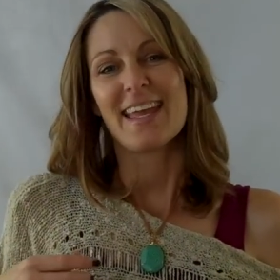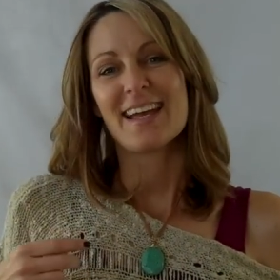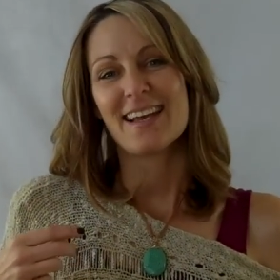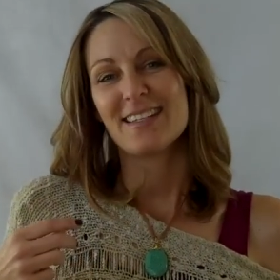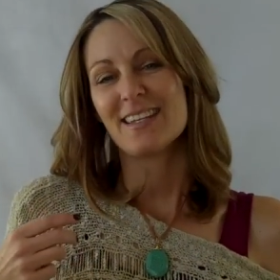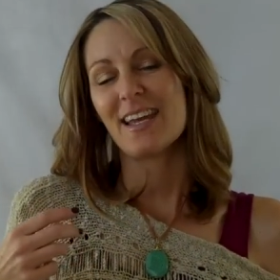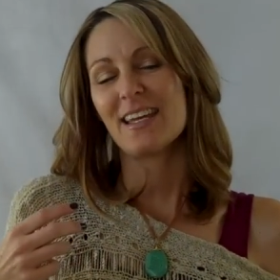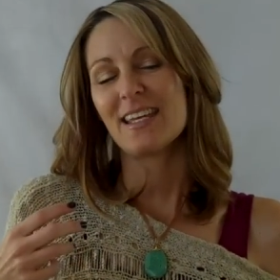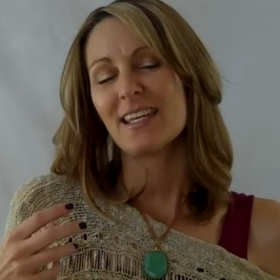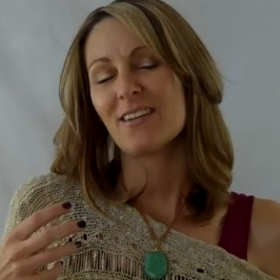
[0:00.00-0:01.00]
And
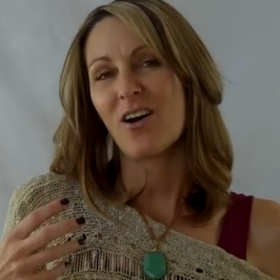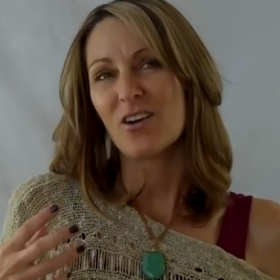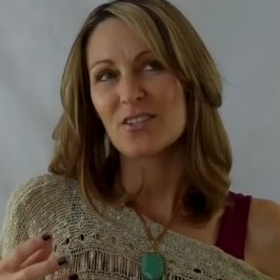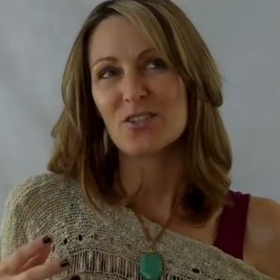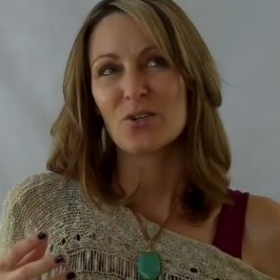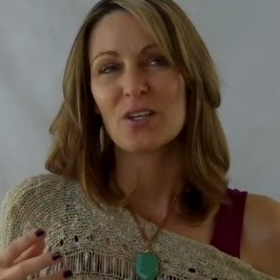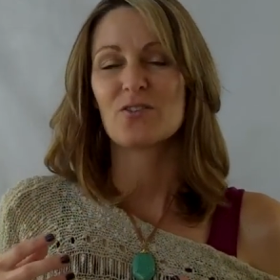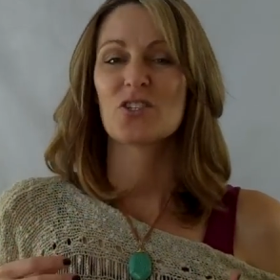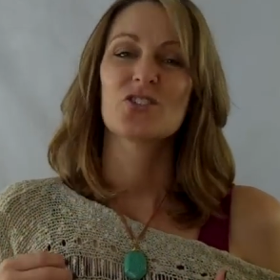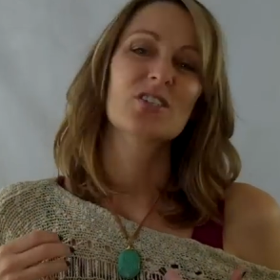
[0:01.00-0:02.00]
it also
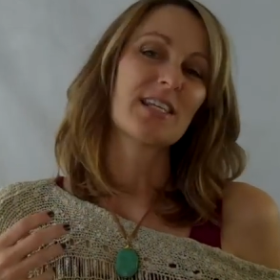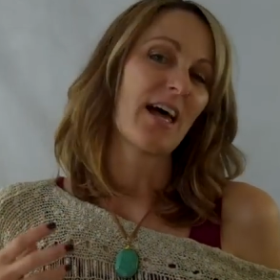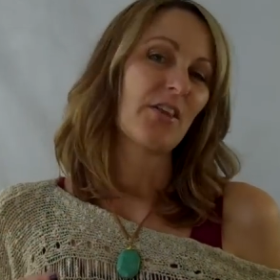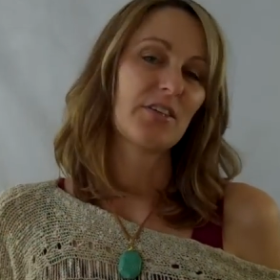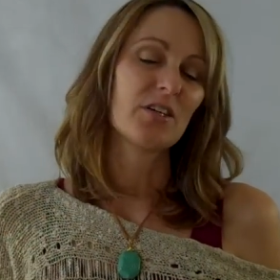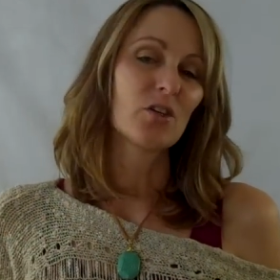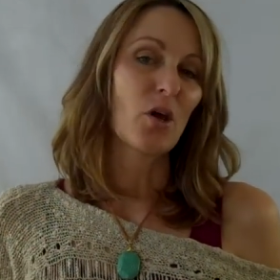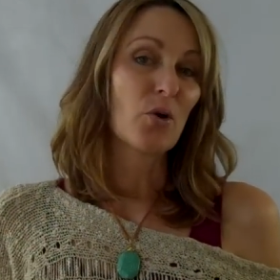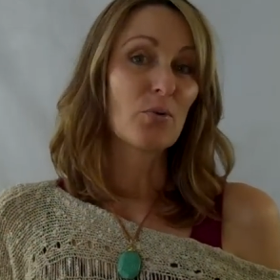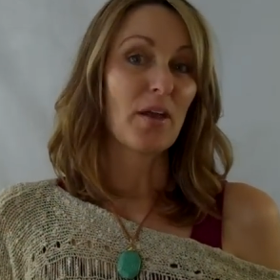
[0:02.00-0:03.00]
gives you just a healthy
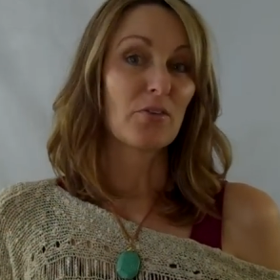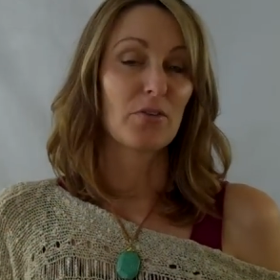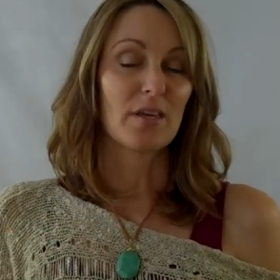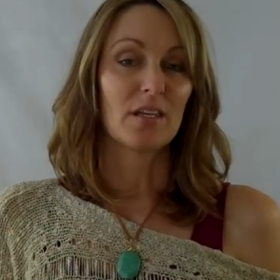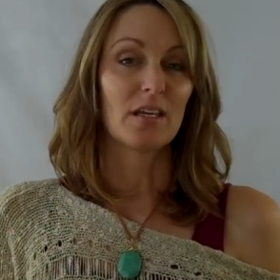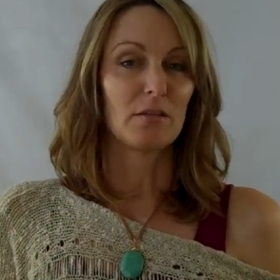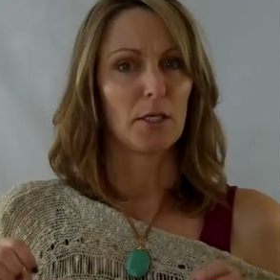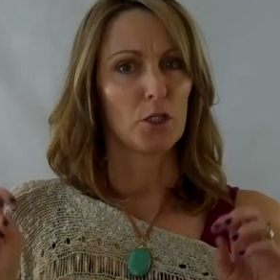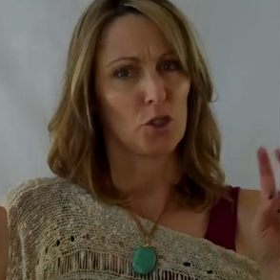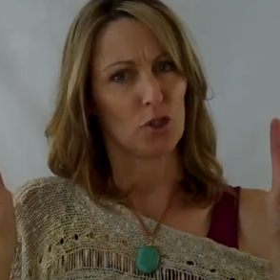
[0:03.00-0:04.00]
glow rather than a
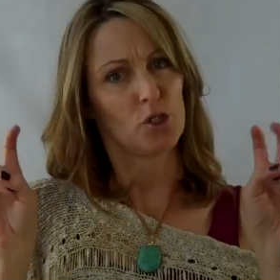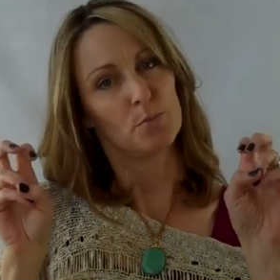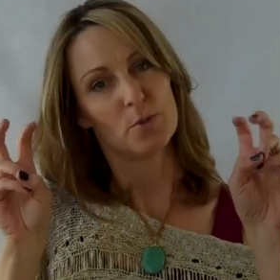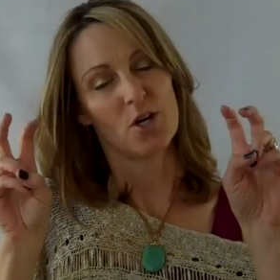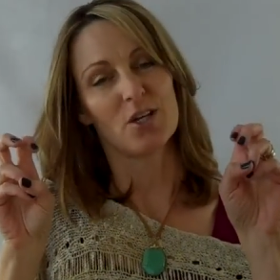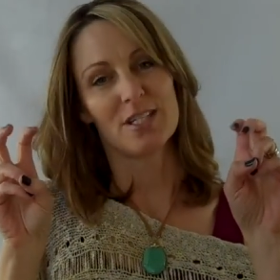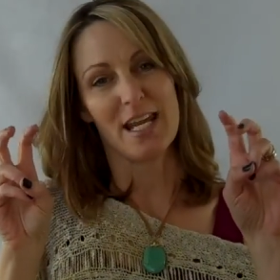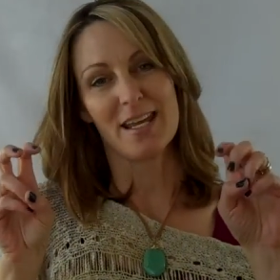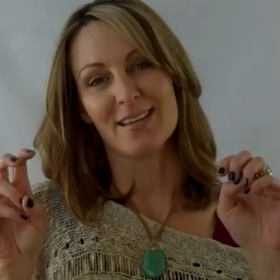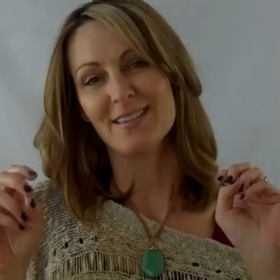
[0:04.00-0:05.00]
like deep dark
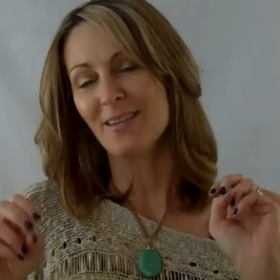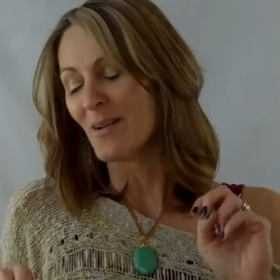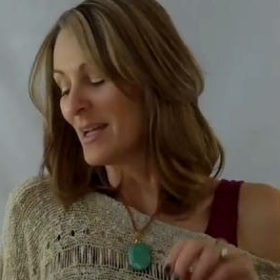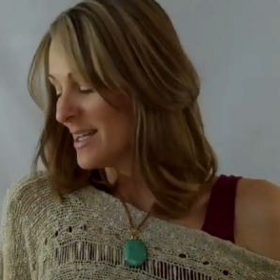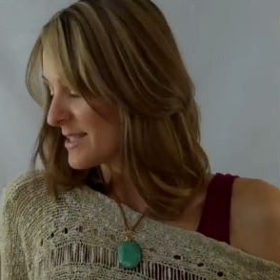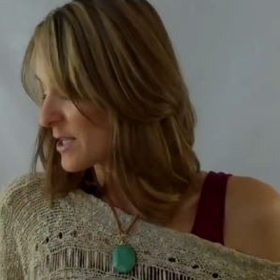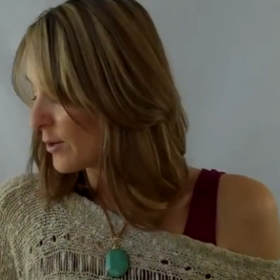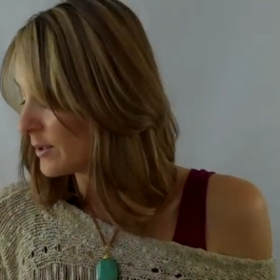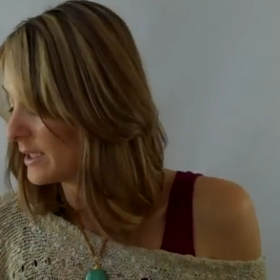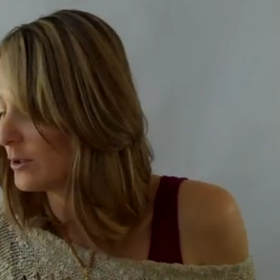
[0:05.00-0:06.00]
tan.
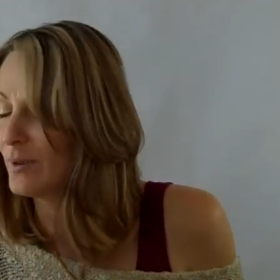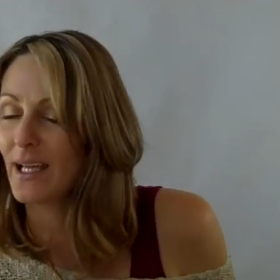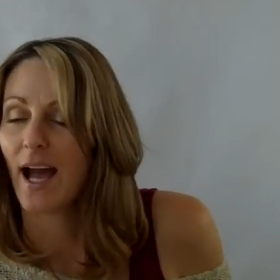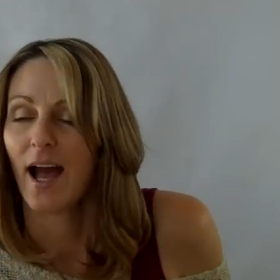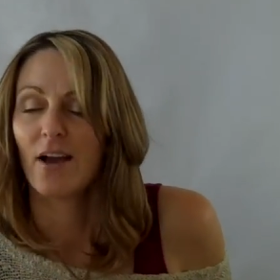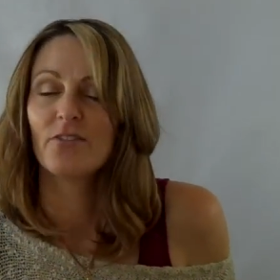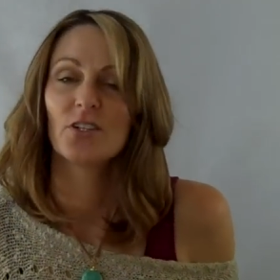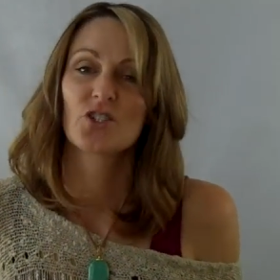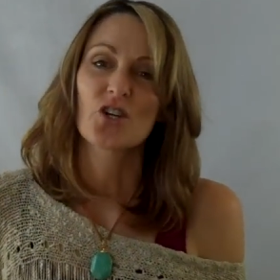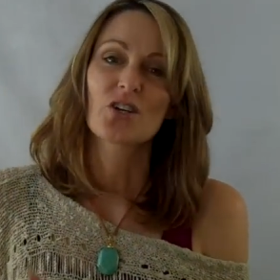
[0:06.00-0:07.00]
So here we
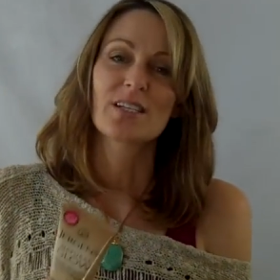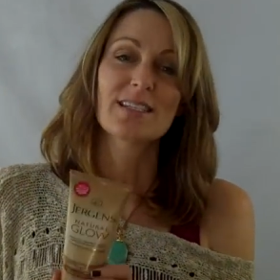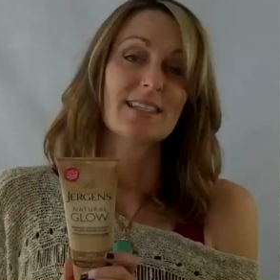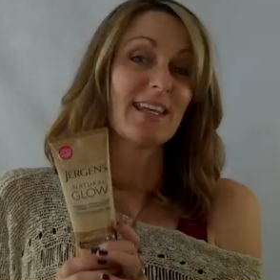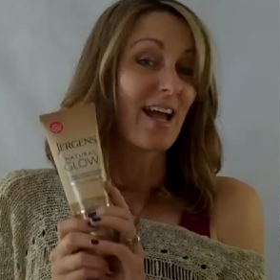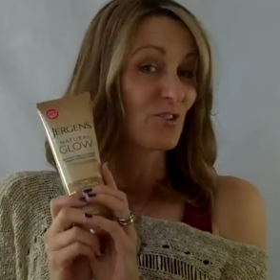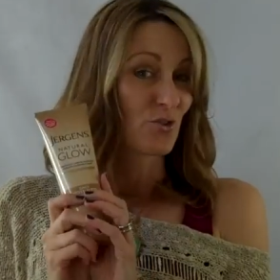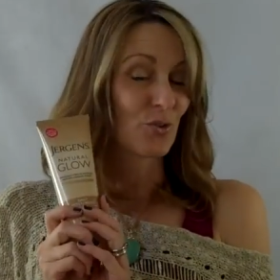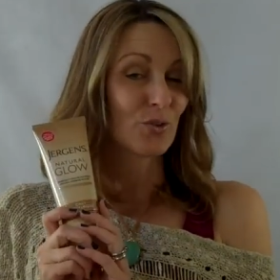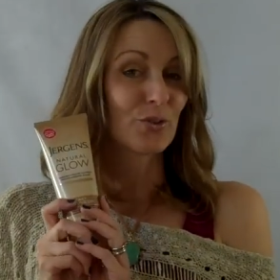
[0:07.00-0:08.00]
have Jergens
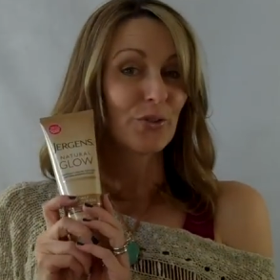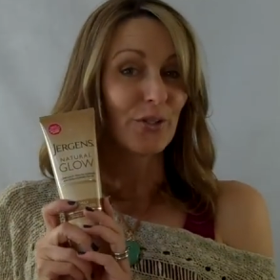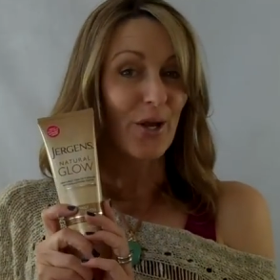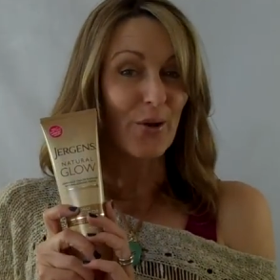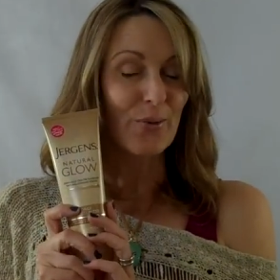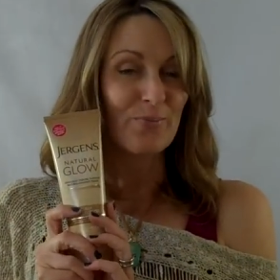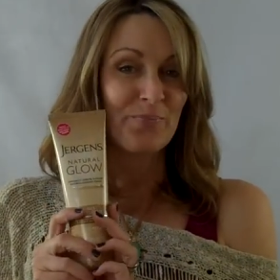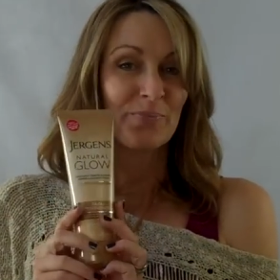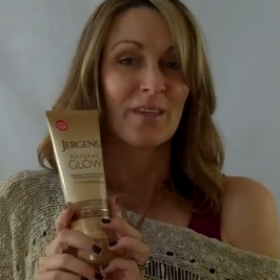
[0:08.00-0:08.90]
Natural Glow.